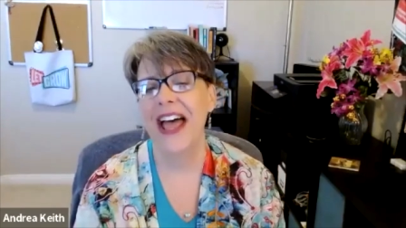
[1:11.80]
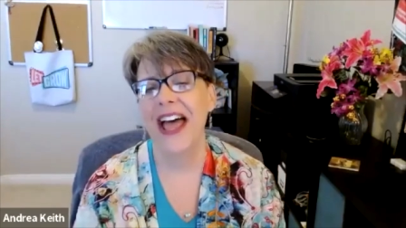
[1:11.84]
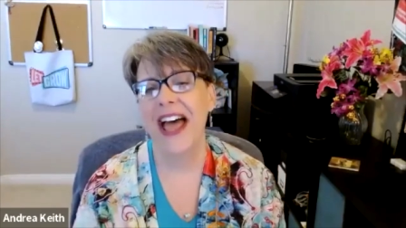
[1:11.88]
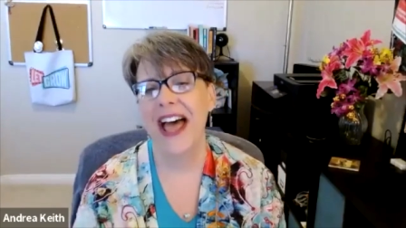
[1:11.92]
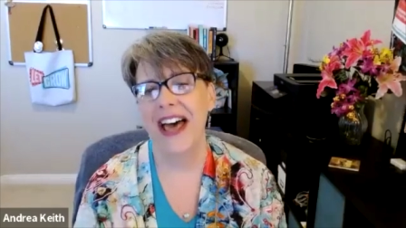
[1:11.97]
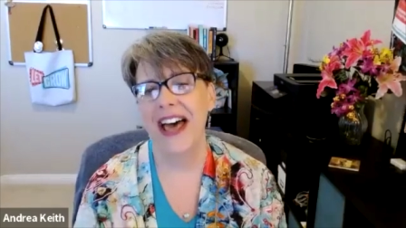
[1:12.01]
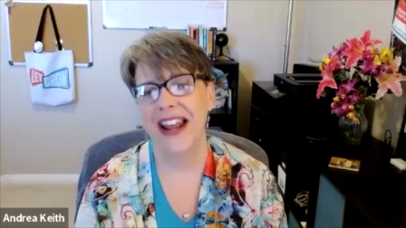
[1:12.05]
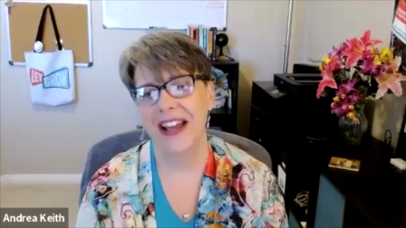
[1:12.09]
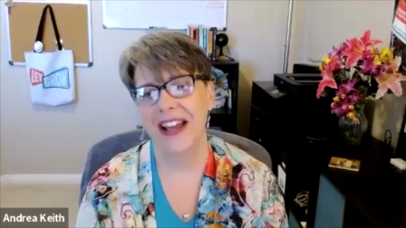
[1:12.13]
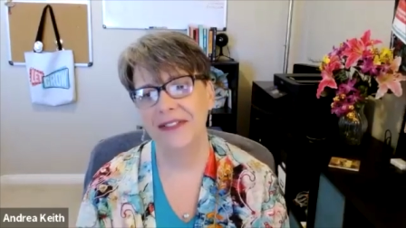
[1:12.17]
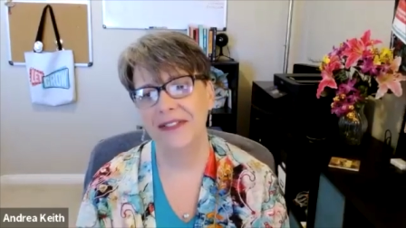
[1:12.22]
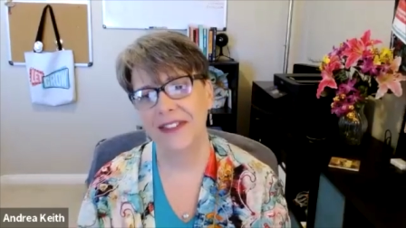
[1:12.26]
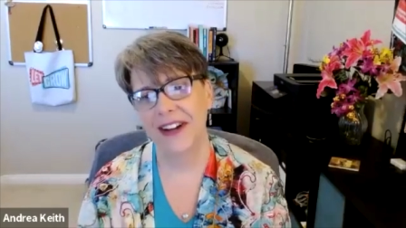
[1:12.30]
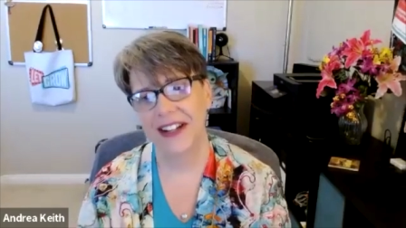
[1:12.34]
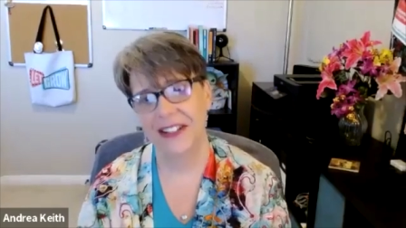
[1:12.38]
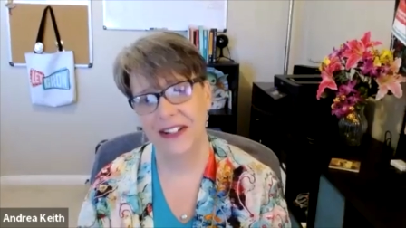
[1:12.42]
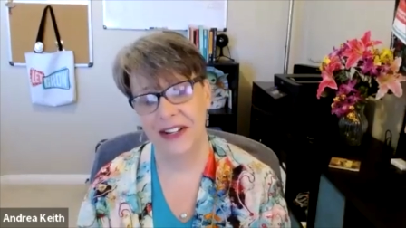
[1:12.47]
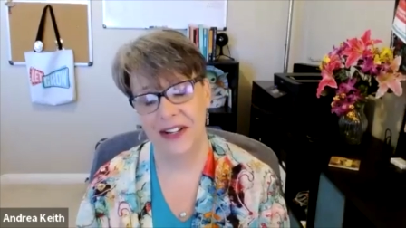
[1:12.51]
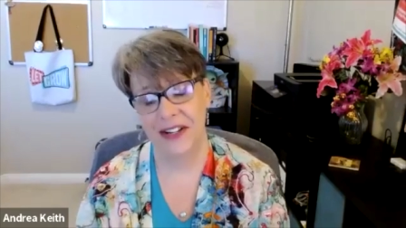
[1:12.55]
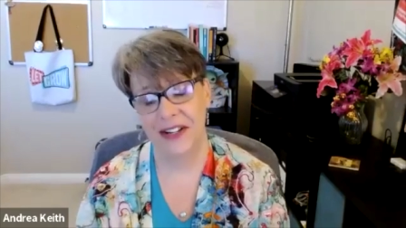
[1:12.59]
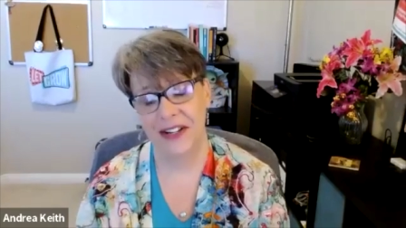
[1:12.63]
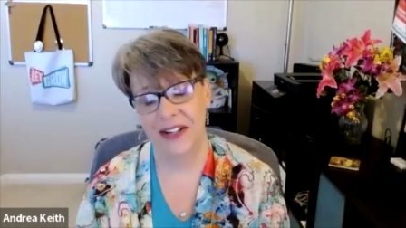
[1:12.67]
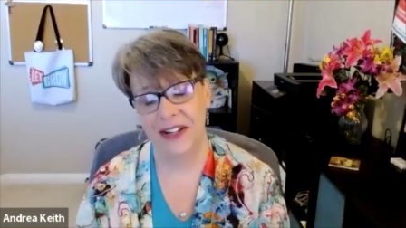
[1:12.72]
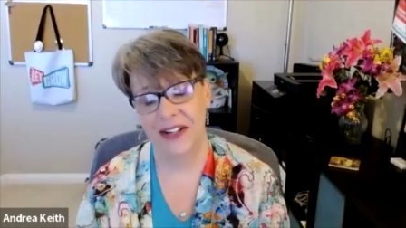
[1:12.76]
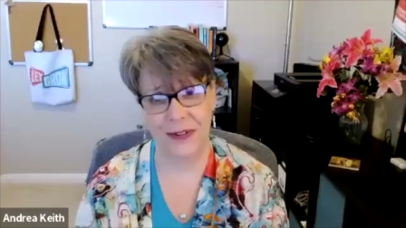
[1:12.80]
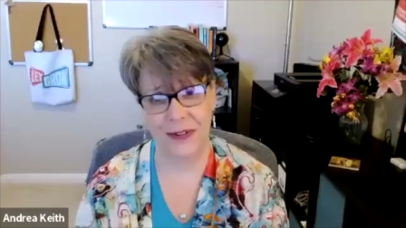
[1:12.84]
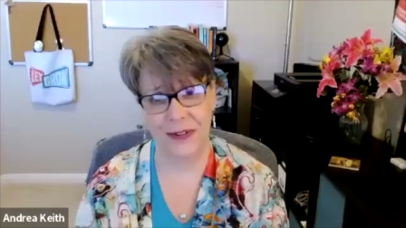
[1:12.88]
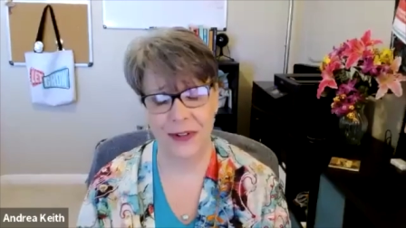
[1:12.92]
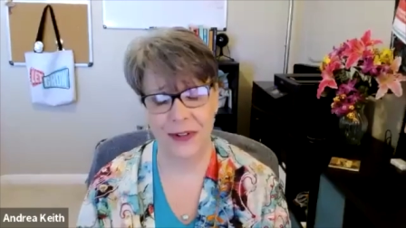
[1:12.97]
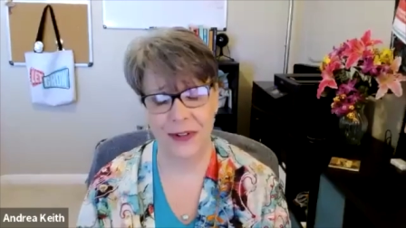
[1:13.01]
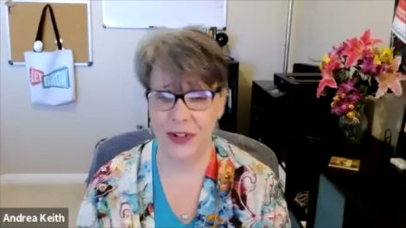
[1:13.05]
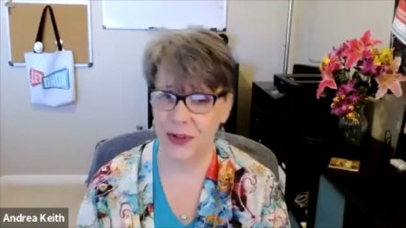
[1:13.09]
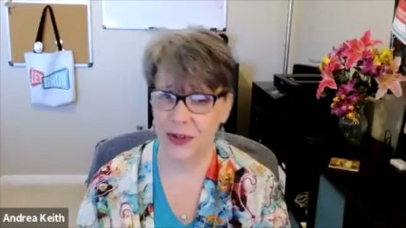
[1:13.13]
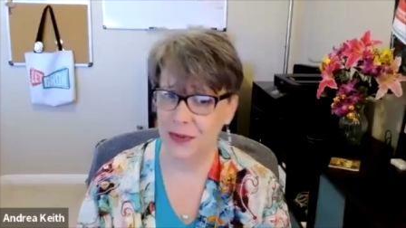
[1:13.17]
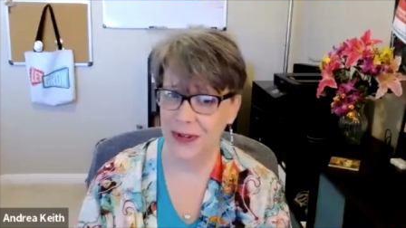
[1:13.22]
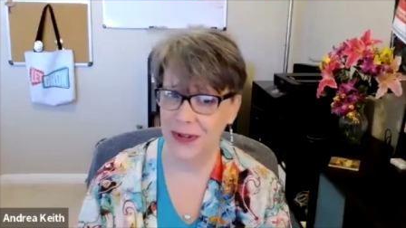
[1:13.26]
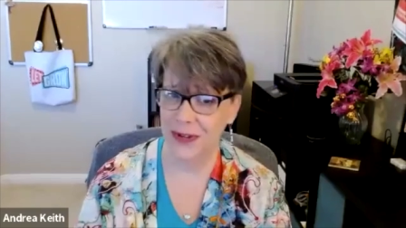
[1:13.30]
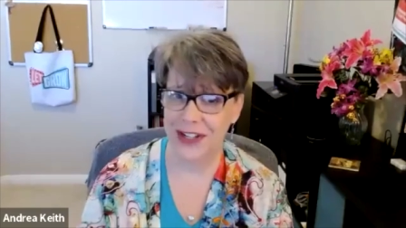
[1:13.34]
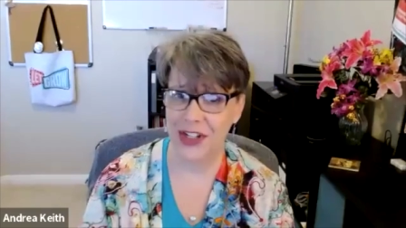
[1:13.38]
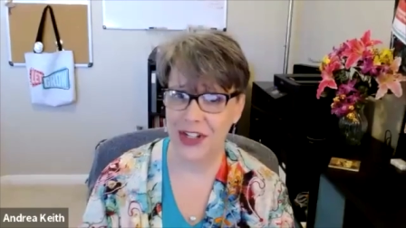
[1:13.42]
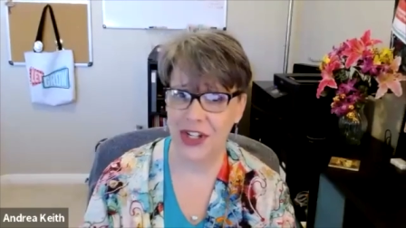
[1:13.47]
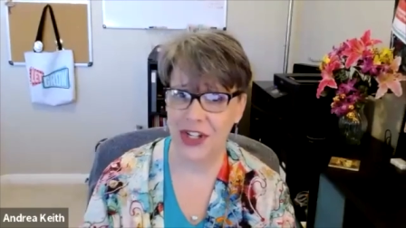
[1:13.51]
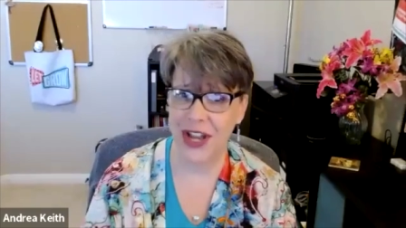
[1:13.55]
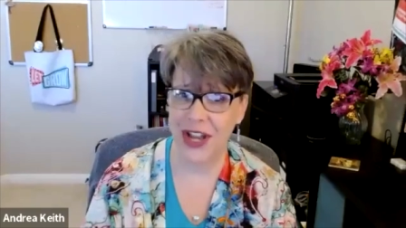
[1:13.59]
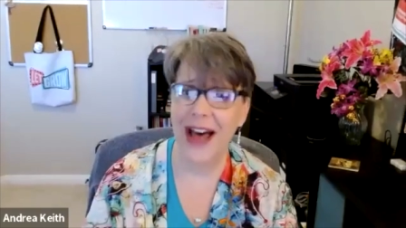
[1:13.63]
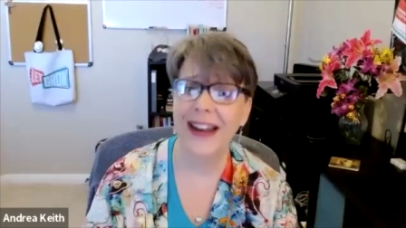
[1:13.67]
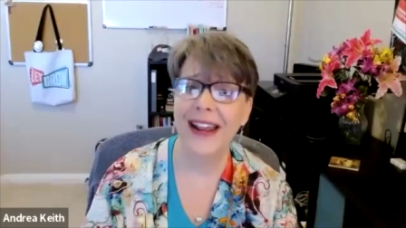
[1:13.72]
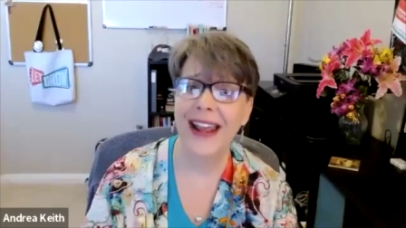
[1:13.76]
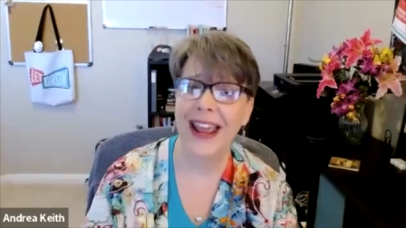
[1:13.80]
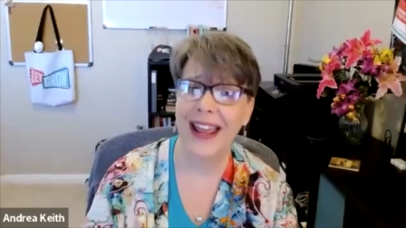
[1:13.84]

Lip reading: and I find it difficult to read chat